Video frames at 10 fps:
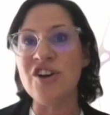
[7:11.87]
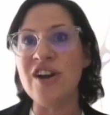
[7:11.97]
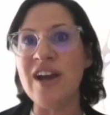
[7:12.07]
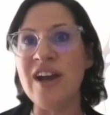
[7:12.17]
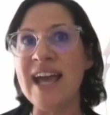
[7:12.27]

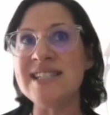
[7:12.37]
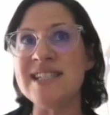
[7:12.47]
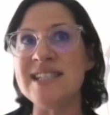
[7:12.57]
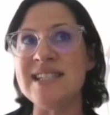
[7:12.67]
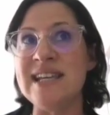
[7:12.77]
So
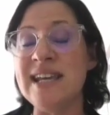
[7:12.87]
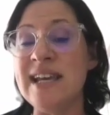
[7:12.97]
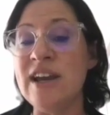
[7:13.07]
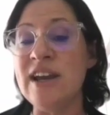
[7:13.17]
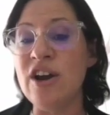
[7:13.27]
as the
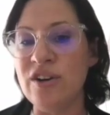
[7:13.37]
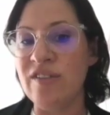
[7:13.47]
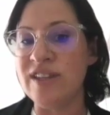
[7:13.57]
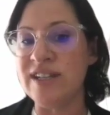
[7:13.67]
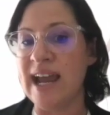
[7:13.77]

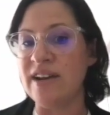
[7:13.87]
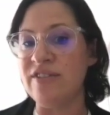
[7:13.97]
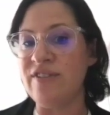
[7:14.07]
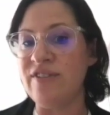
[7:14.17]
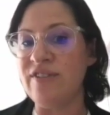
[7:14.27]
CEO of the
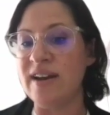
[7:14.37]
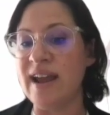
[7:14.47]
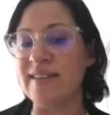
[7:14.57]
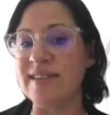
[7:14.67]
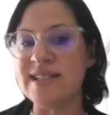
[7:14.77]
Diana
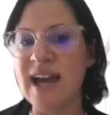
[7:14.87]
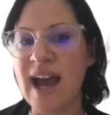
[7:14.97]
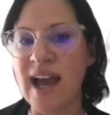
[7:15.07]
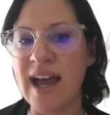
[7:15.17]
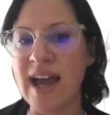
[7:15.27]
Fund at the
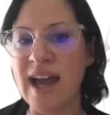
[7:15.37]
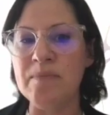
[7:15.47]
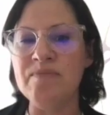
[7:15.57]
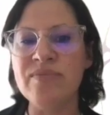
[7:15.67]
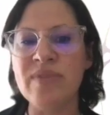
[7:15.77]

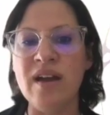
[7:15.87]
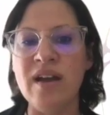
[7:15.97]
time,